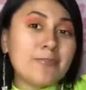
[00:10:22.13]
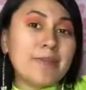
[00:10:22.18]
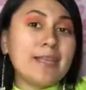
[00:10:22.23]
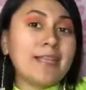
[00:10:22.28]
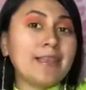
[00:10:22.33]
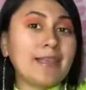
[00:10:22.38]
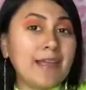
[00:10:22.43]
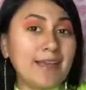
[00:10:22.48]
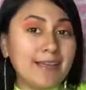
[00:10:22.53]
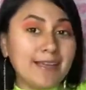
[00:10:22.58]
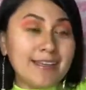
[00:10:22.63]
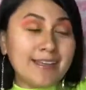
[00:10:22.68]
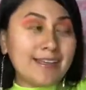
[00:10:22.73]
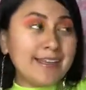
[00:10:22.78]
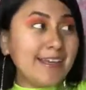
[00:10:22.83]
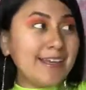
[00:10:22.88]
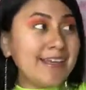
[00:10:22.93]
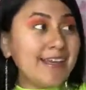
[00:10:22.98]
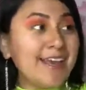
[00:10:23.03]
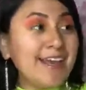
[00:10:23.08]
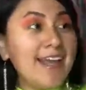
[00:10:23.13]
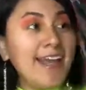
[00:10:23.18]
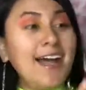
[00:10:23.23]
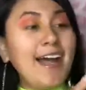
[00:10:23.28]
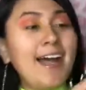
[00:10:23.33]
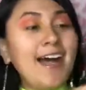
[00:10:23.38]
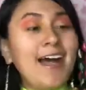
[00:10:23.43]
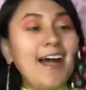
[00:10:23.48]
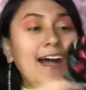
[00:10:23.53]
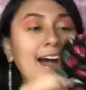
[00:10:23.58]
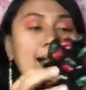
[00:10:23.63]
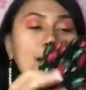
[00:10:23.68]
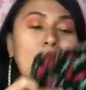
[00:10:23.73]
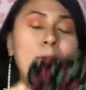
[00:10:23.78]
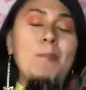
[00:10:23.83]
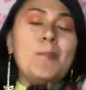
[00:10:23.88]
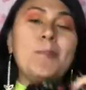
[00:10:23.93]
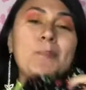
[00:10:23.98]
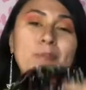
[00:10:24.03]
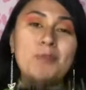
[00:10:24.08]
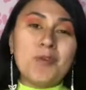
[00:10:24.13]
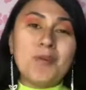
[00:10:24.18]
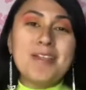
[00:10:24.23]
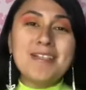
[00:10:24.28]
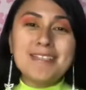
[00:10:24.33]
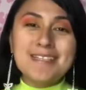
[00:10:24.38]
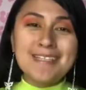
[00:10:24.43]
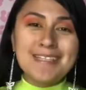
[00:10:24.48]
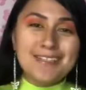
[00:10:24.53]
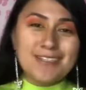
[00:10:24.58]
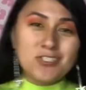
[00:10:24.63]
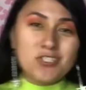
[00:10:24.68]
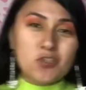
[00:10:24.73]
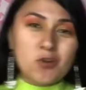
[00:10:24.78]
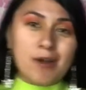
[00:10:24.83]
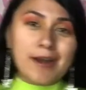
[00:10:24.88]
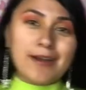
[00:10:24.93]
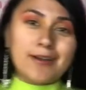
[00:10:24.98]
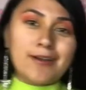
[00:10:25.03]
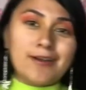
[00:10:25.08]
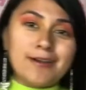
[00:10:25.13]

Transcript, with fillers: my liking. Um, you can see in the try